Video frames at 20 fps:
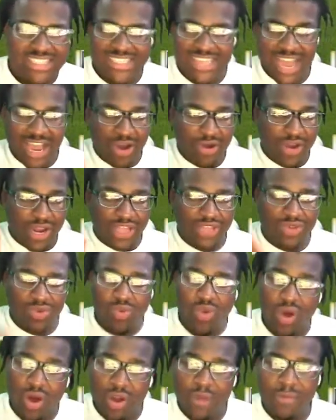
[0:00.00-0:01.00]
He's tackled at
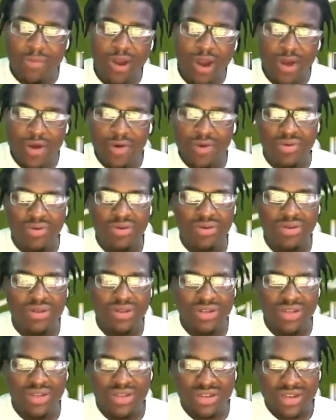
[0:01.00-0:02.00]
the one,
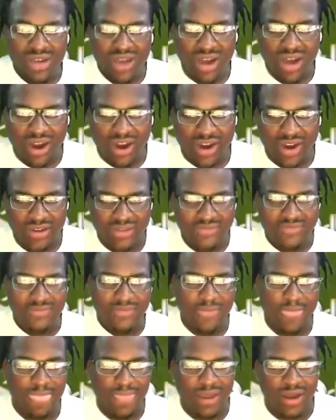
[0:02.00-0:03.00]
bro. All right.
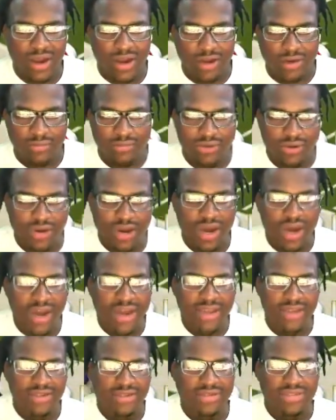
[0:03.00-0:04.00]
All right, bro. All
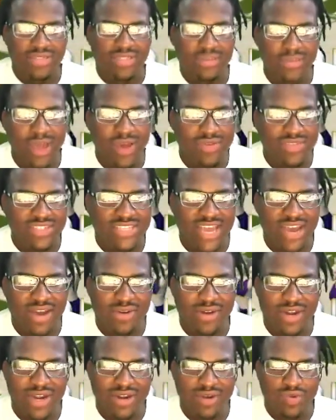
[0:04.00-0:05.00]
right. The man was
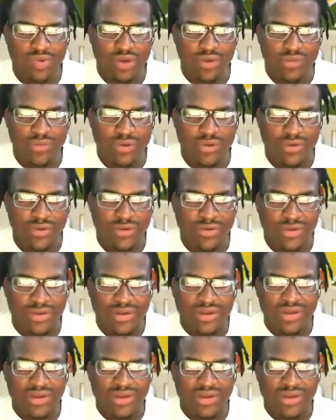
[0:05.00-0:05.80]
tackled at the one, bro.